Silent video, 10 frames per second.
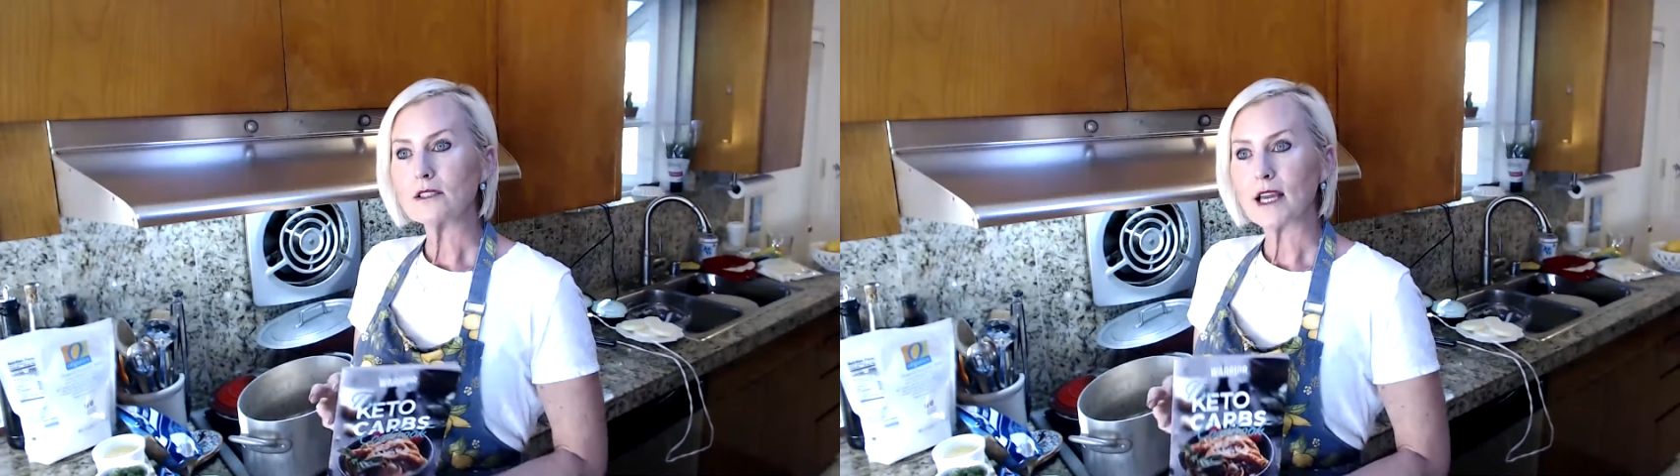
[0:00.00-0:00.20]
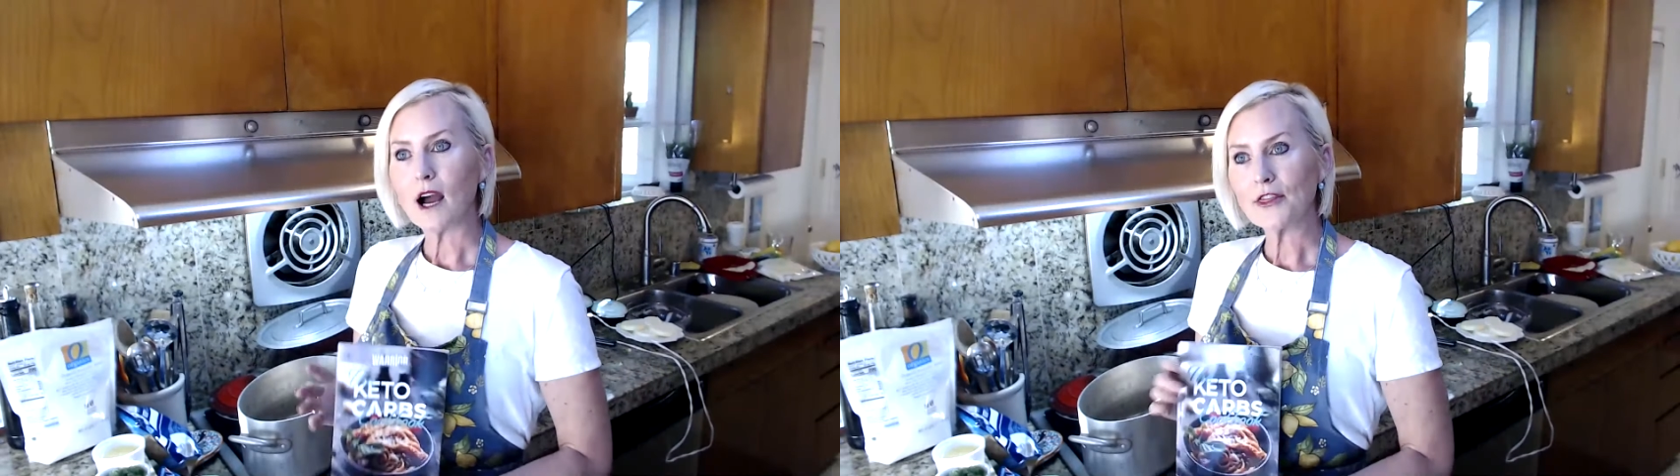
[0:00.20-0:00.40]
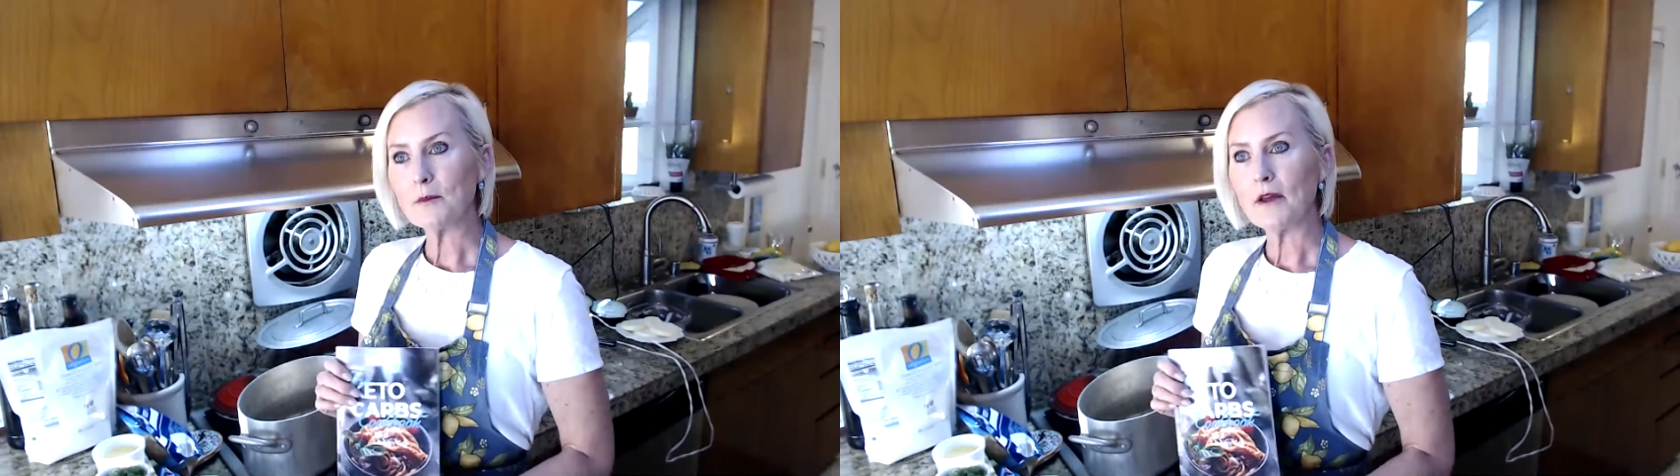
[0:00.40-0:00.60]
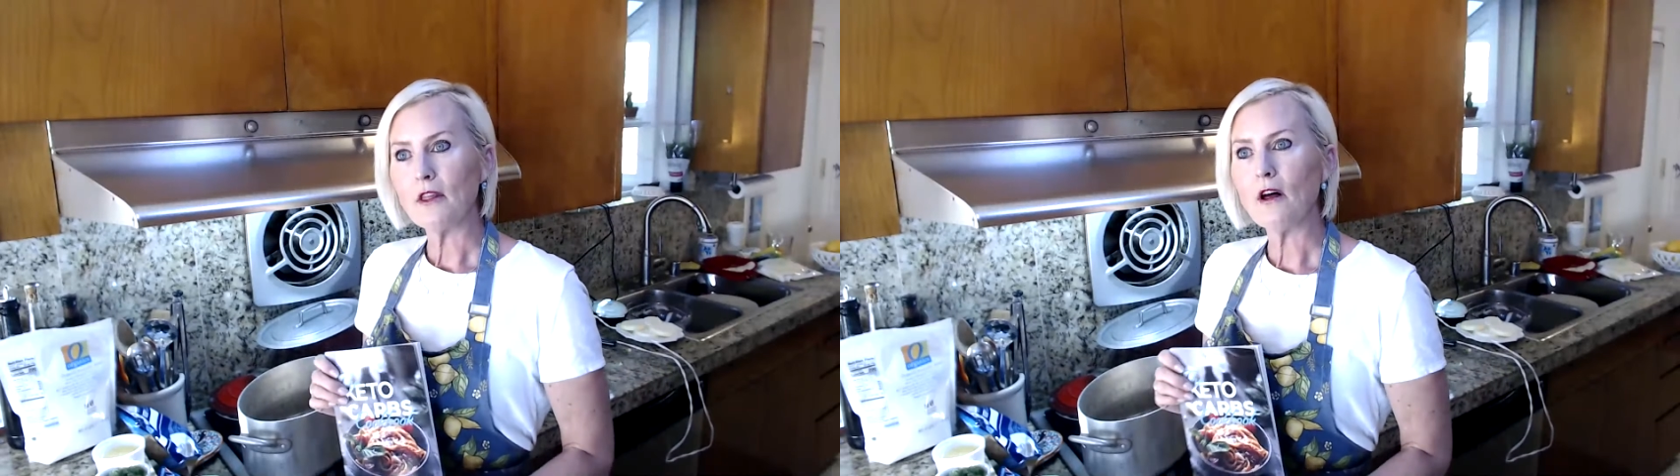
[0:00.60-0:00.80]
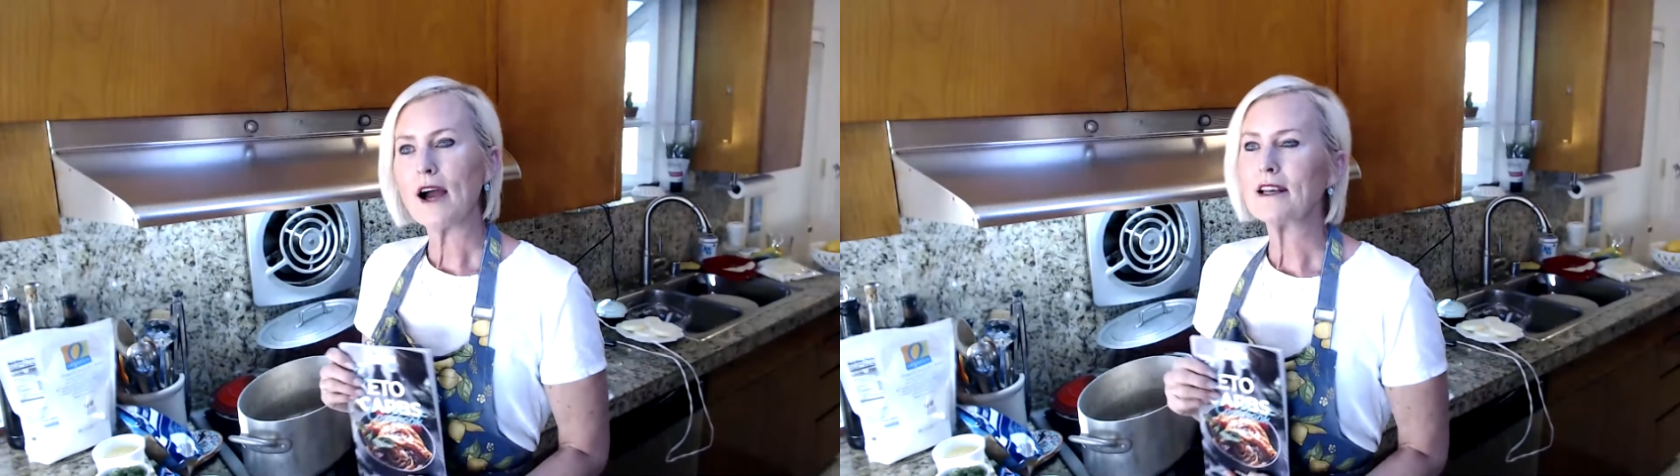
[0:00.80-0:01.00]
I got them on the
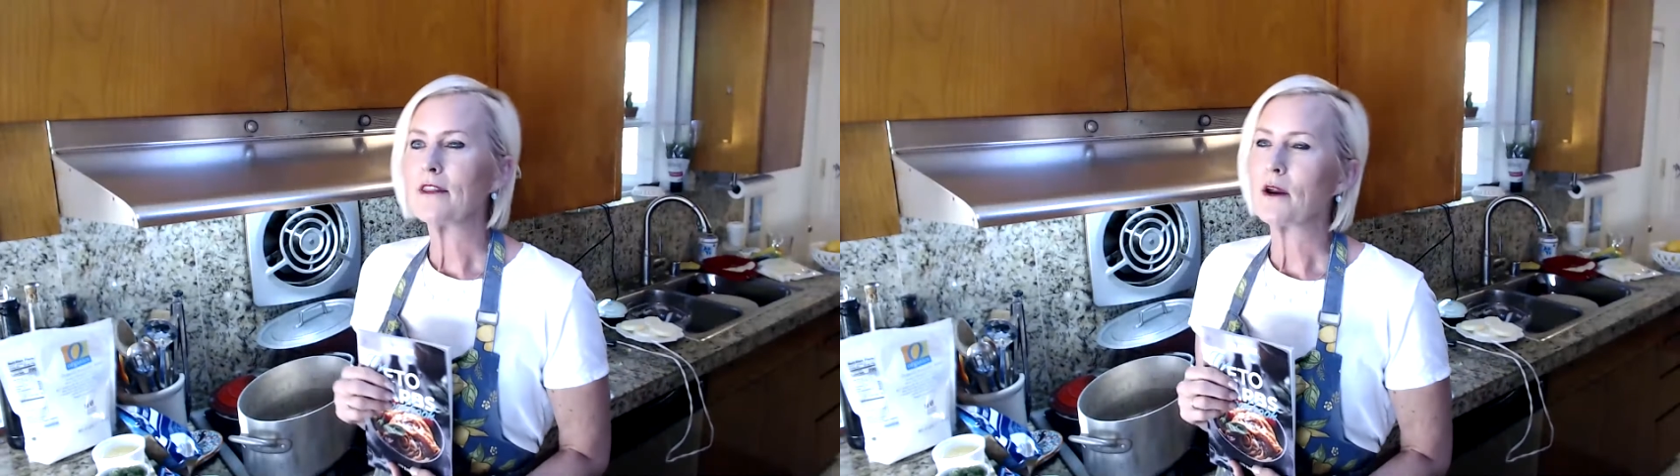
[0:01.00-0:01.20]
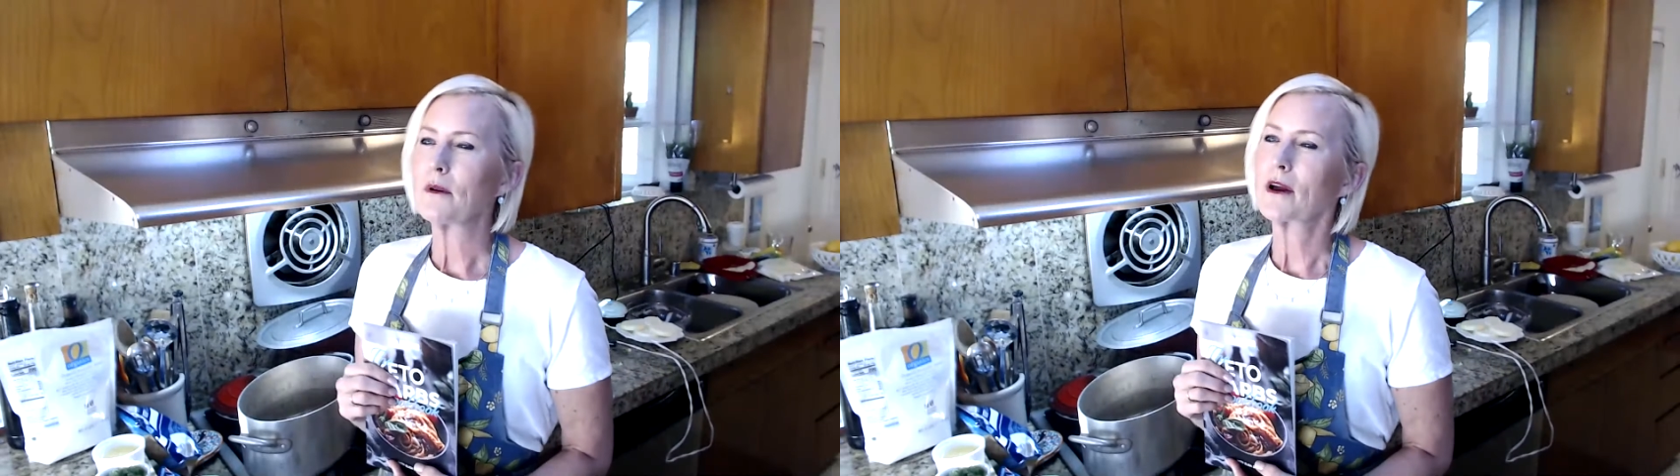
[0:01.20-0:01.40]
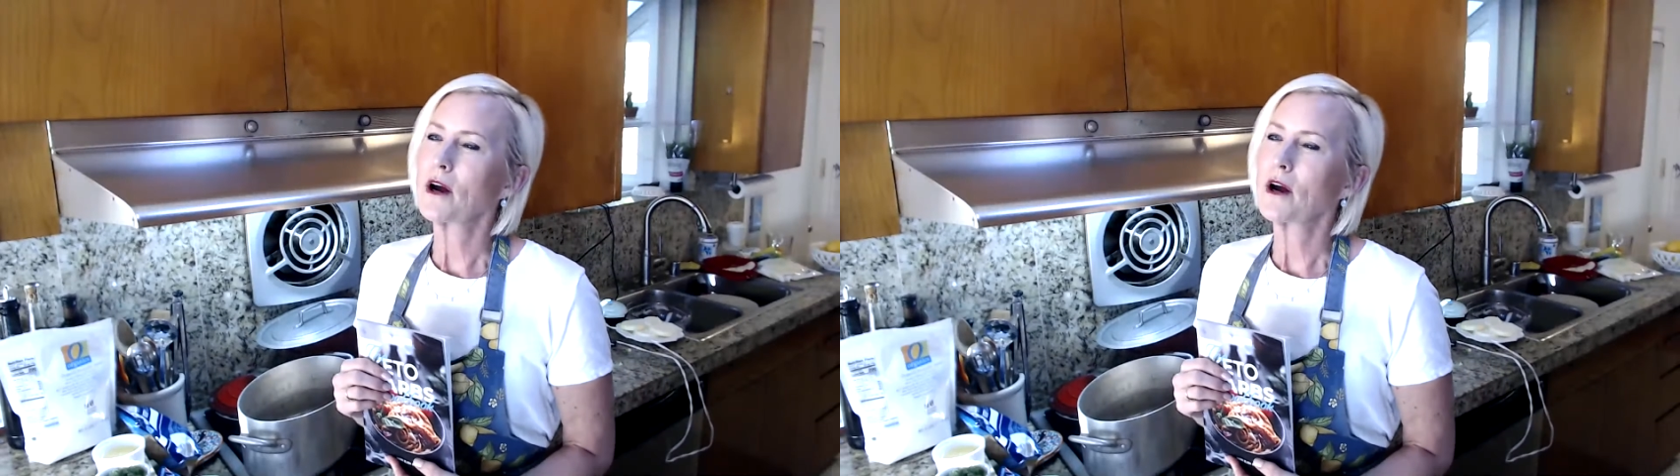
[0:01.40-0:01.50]
line, and they were like,